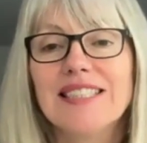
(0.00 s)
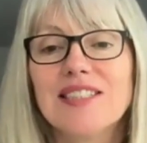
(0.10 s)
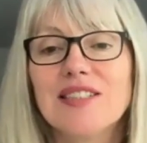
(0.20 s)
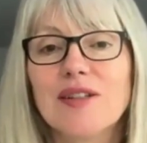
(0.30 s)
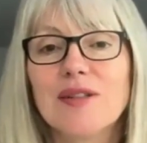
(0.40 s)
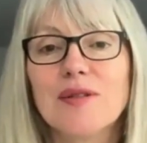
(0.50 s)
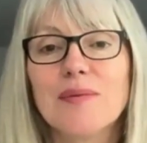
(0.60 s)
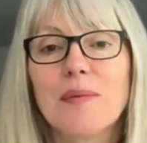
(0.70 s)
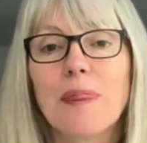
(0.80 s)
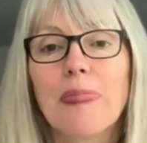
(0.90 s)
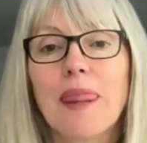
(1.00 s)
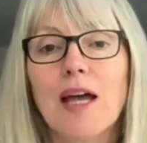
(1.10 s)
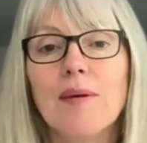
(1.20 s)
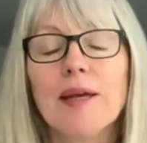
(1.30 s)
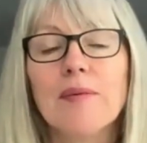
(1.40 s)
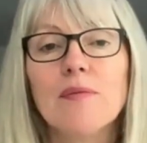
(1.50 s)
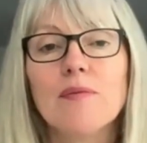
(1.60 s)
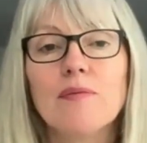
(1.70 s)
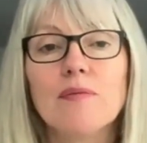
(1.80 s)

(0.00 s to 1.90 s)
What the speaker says: So, I mean,